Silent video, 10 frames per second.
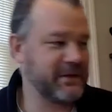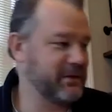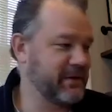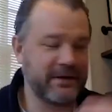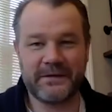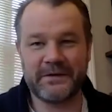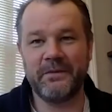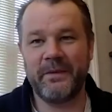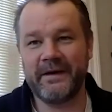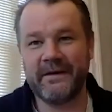to
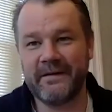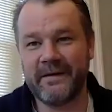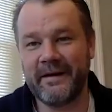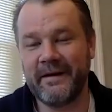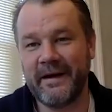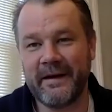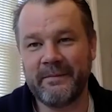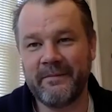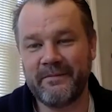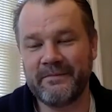consuming
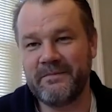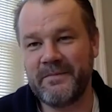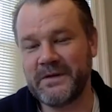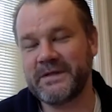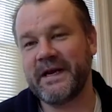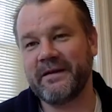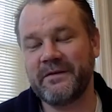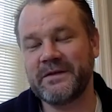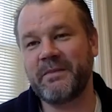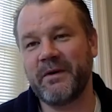um, music
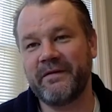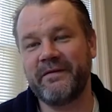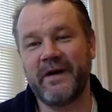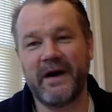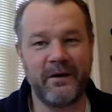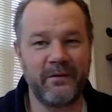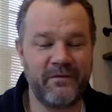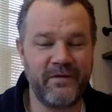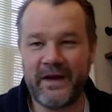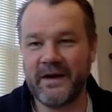through Spotify or
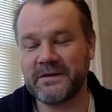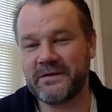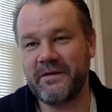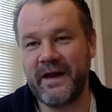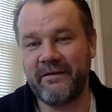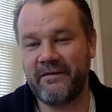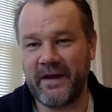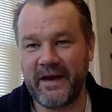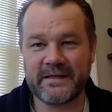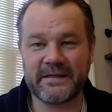videos through
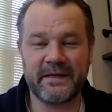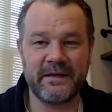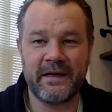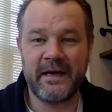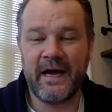Netflix and,